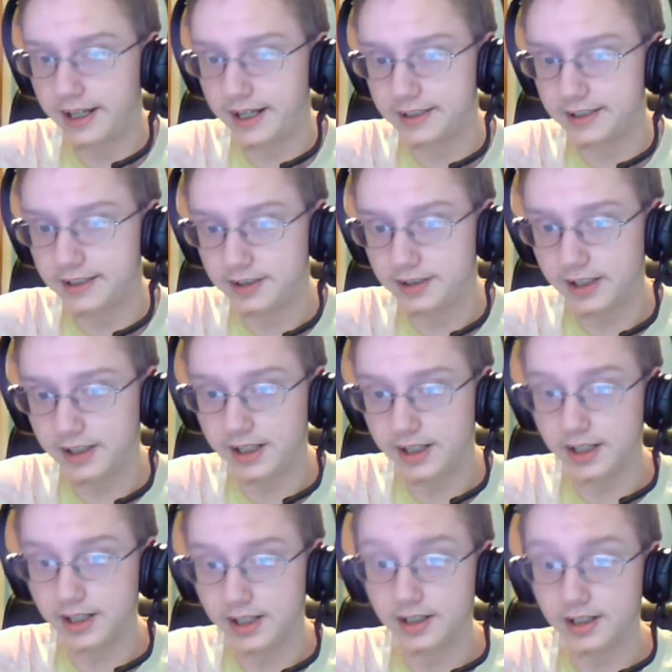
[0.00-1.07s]
get
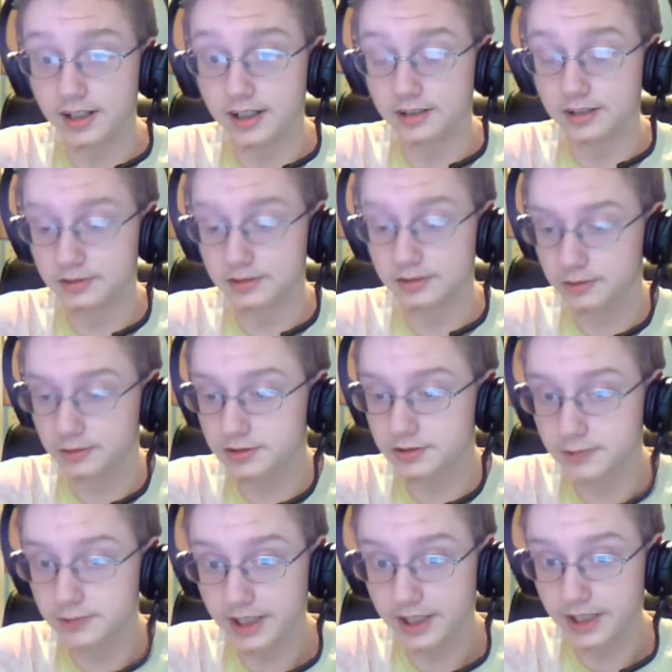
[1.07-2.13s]
a Crystal Wing
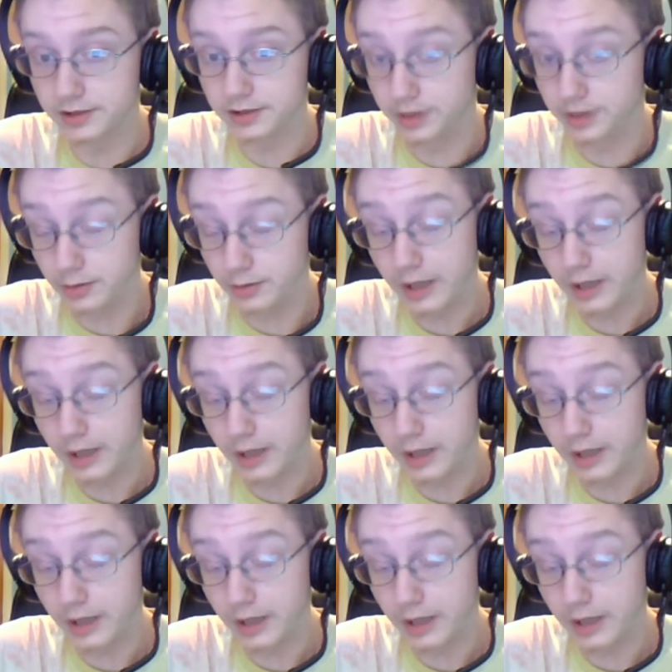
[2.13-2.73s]
out of nowhere,